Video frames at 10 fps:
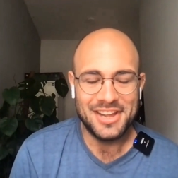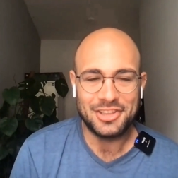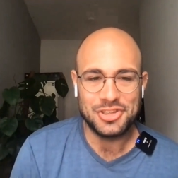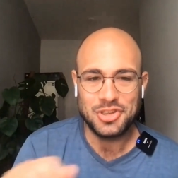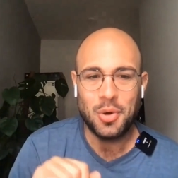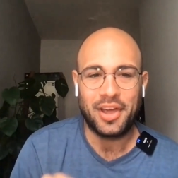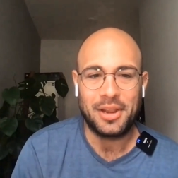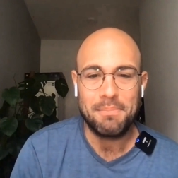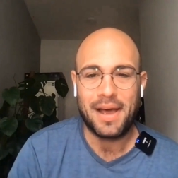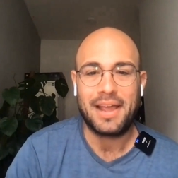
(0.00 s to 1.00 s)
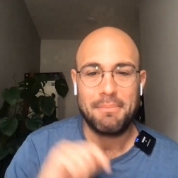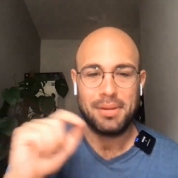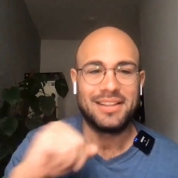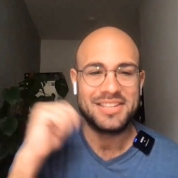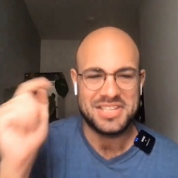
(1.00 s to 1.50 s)
Just go ahead and
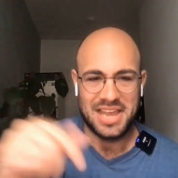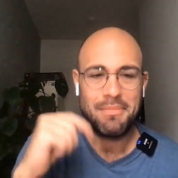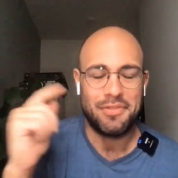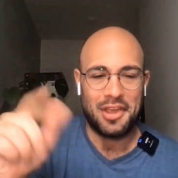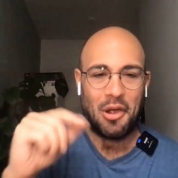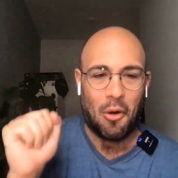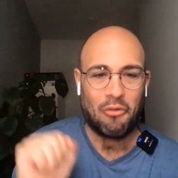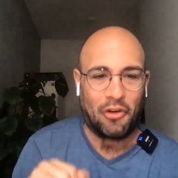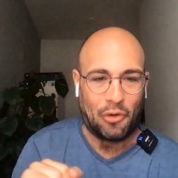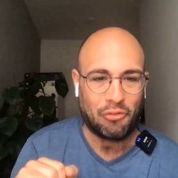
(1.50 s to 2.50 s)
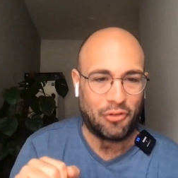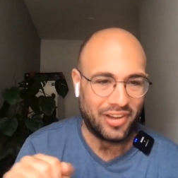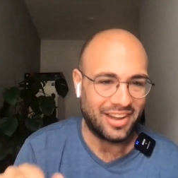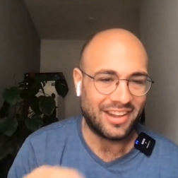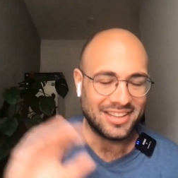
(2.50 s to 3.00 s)
build the same thing over and over
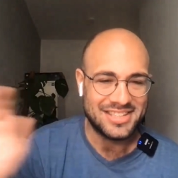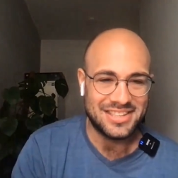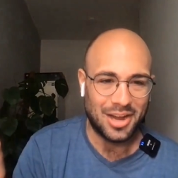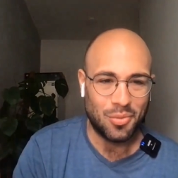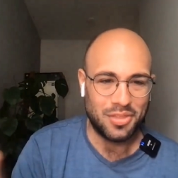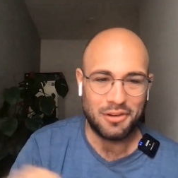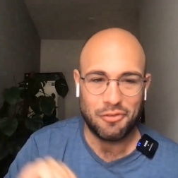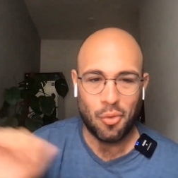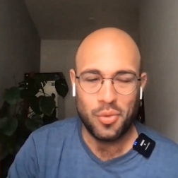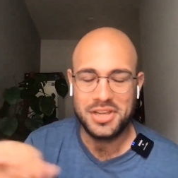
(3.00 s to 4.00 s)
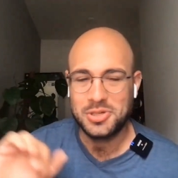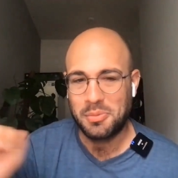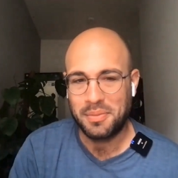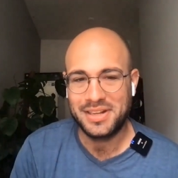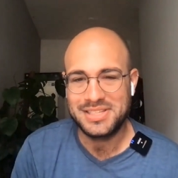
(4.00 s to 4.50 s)
again and get stuck with it for weeks or
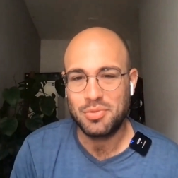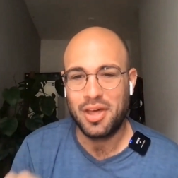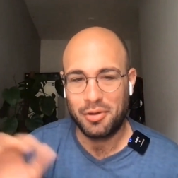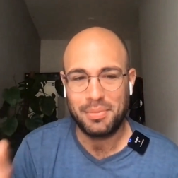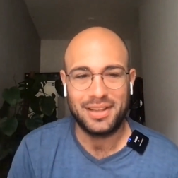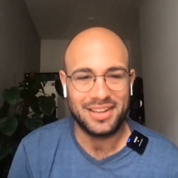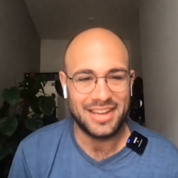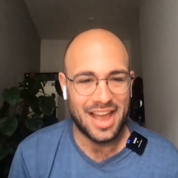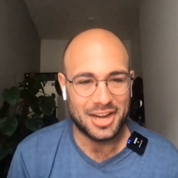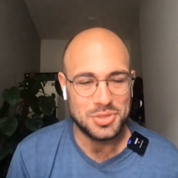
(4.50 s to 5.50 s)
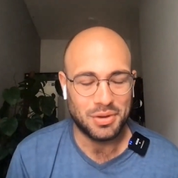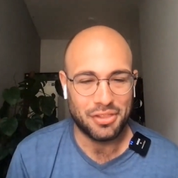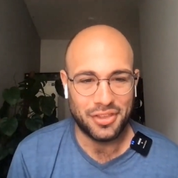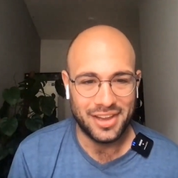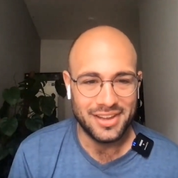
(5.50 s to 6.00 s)
months without building the actual
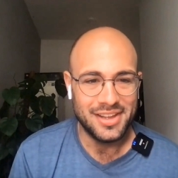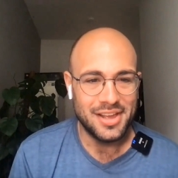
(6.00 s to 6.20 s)
thing,